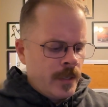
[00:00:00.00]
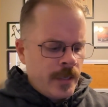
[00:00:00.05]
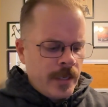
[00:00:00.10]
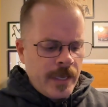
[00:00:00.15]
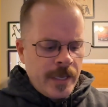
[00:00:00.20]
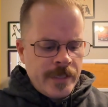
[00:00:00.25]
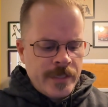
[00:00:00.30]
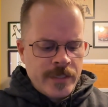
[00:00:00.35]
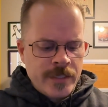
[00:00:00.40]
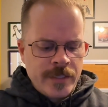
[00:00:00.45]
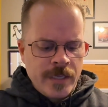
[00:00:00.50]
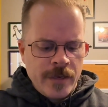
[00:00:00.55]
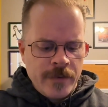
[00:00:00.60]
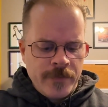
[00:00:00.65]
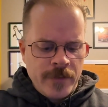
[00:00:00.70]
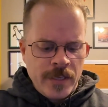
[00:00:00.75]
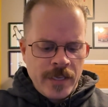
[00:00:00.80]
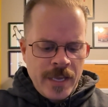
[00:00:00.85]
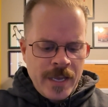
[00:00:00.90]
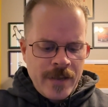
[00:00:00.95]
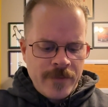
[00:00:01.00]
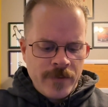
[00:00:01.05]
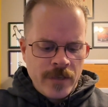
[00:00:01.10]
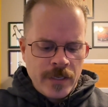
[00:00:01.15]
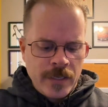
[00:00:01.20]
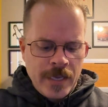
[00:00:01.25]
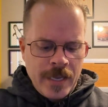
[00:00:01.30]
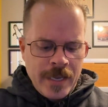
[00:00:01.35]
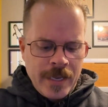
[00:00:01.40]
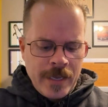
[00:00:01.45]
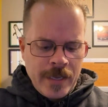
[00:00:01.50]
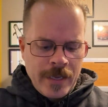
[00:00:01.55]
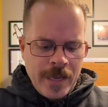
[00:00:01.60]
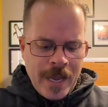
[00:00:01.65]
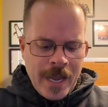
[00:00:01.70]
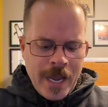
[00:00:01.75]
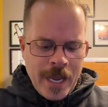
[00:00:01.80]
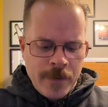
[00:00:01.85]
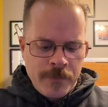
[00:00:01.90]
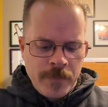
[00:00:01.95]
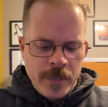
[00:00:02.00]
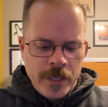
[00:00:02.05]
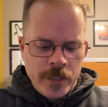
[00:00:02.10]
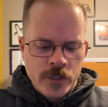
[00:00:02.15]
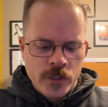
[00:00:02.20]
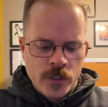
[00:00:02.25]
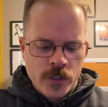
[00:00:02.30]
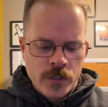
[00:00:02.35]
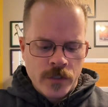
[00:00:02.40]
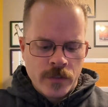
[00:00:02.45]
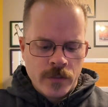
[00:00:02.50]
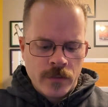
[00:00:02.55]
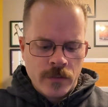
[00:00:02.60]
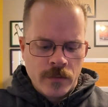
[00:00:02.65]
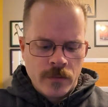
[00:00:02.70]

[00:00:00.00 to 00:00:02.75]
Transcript: Instead of it having a high-pitched